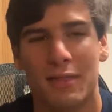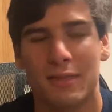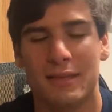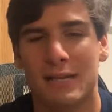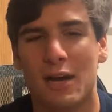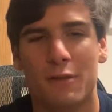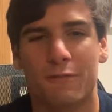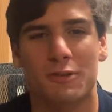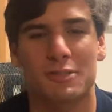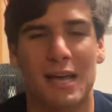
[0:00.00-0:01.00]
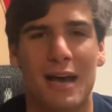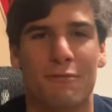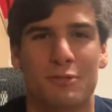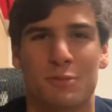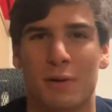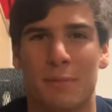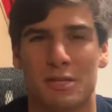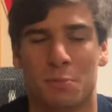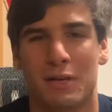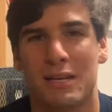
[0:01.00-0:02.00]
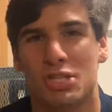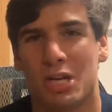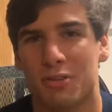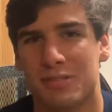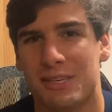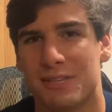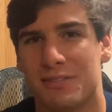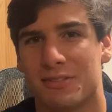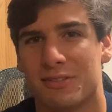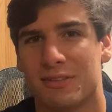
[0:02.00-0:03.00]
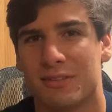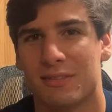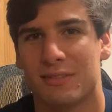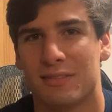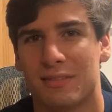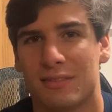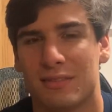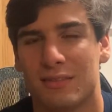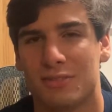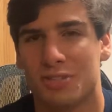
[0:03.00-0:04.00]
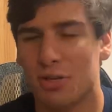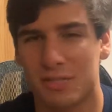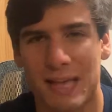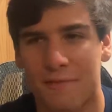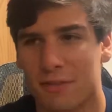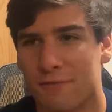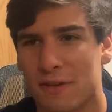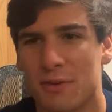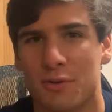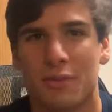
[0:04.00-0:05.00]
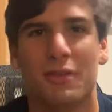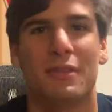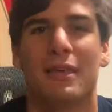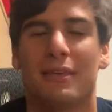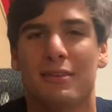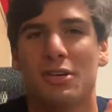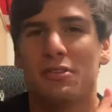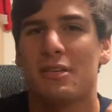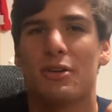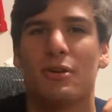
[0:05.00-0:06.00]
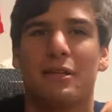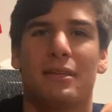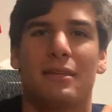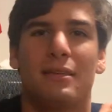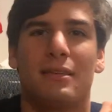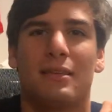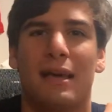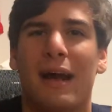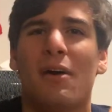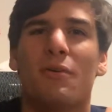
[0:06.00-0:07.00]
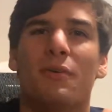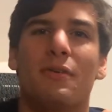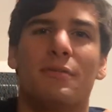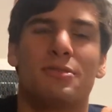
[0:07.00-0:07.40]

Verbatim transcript: The entire first half was pretty much played in Chelsea's Chelsea's half of the field. They Chelsea couldn't get out.